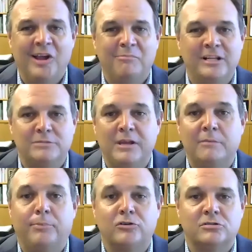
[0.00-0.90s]
but it's
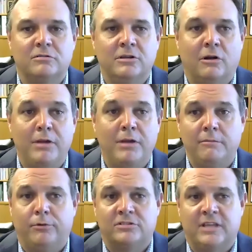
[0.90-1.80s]
being, you know, being
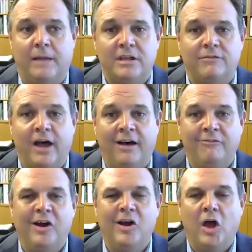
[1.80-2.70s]
perceptive
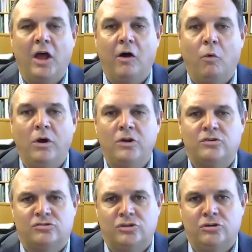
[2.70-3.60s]
of what
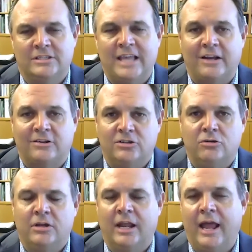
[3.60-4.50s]
your student's actually
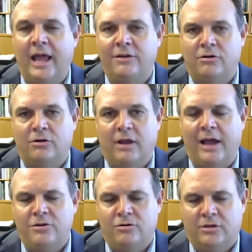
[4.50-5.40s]
doing and how your
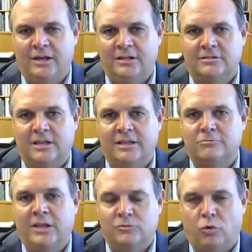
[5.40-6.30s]
how your kid is
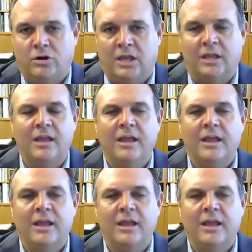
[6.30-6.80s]
is, is working.